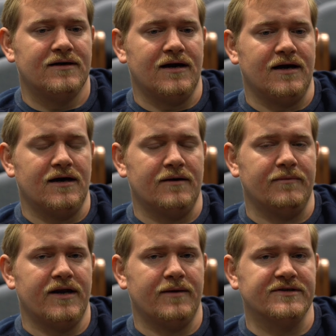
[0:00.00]

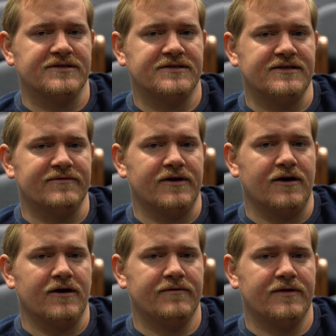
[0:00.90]
My name is Stephen
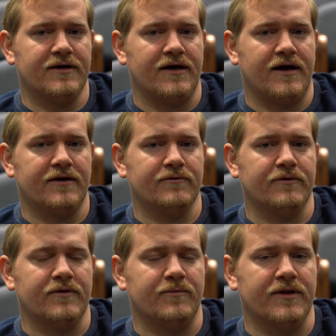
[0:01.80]
Harvey, and I
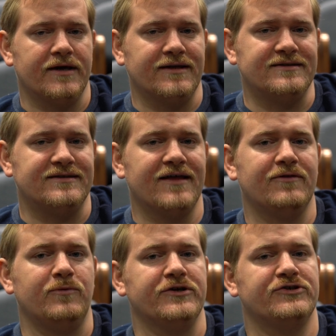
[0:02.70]
wrote the play Death
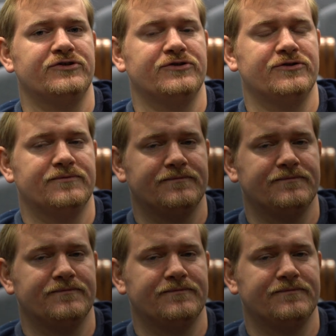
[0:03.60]
Wish.